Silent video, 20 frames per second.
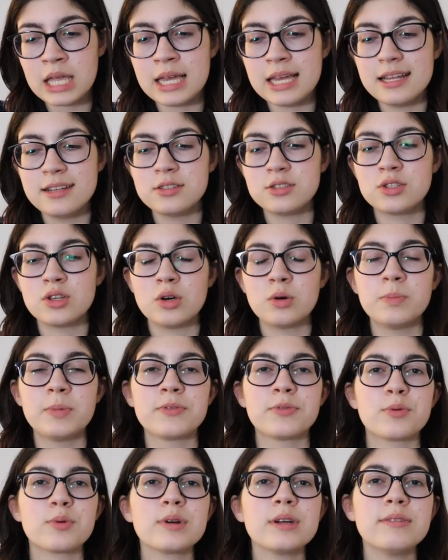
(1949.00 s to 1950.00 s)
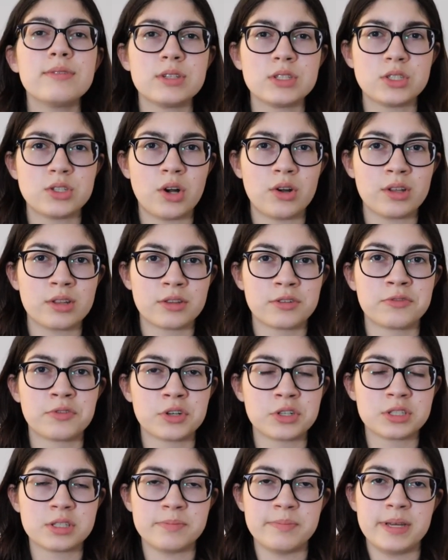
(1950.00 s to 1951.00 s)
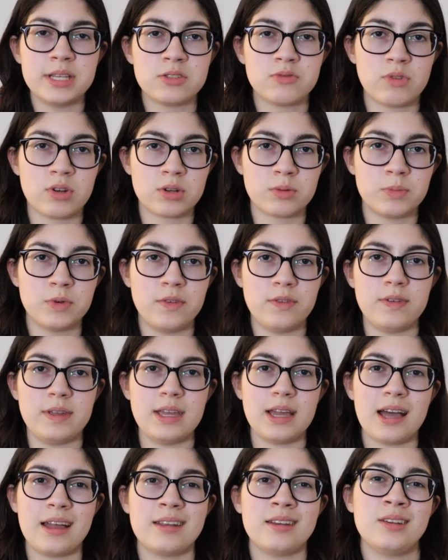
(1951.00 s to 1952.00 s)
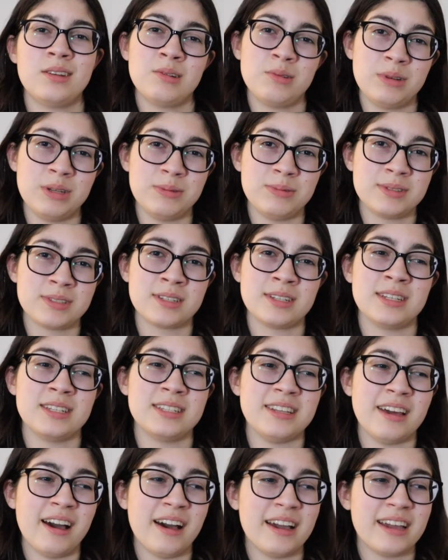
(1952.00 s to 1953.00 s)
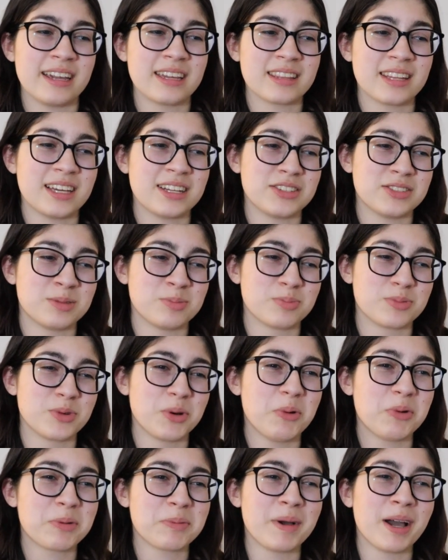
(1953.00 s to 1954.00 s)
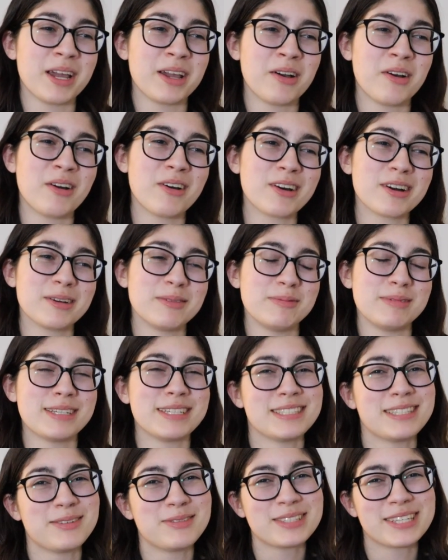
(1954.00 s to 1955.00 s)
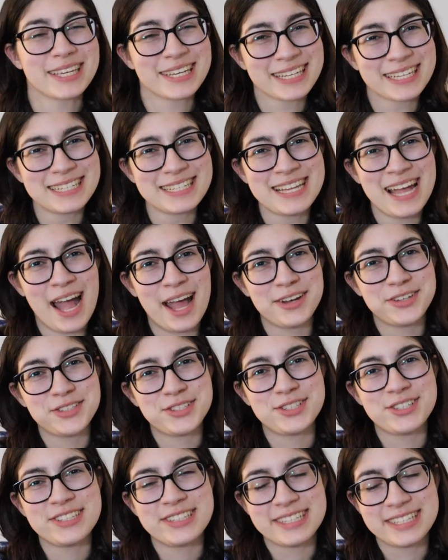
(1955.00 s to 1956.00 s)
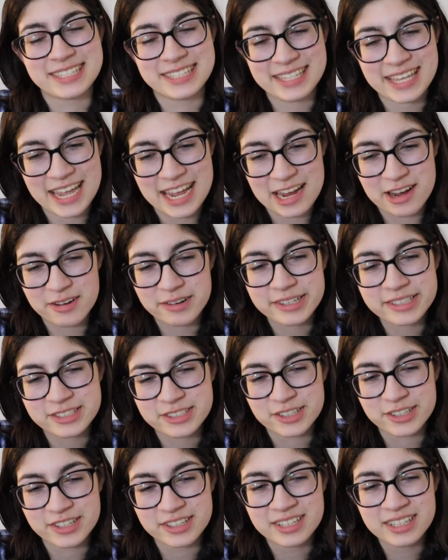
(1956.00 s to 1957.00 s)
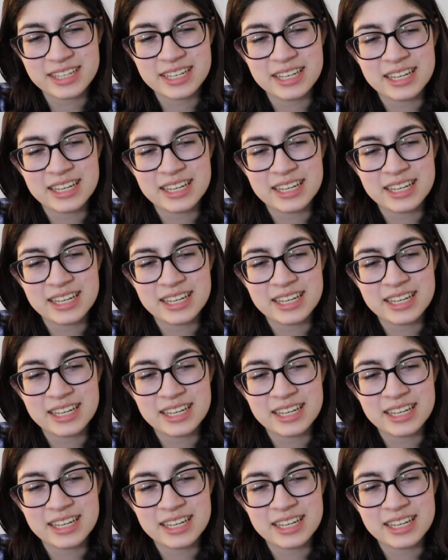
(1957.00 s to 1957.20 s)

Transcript: And so before even starting the first Maze Runner movie, I knew he was gonna die and that just broke my heart because I was getting attached to this character